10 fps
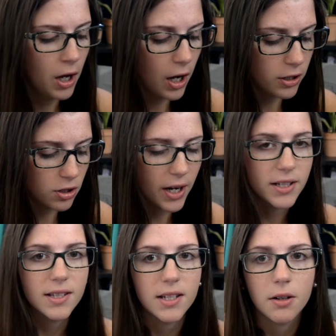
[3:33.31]
I tried
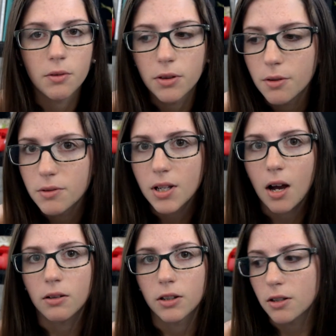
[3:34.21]
to stick with those
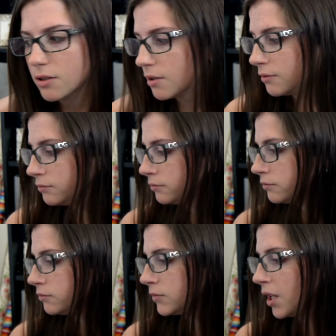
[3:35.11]
colors.
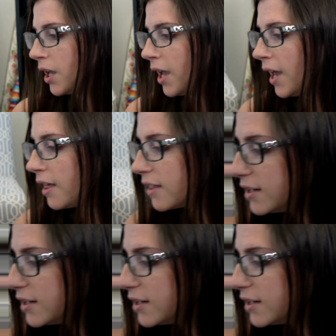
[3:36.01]
The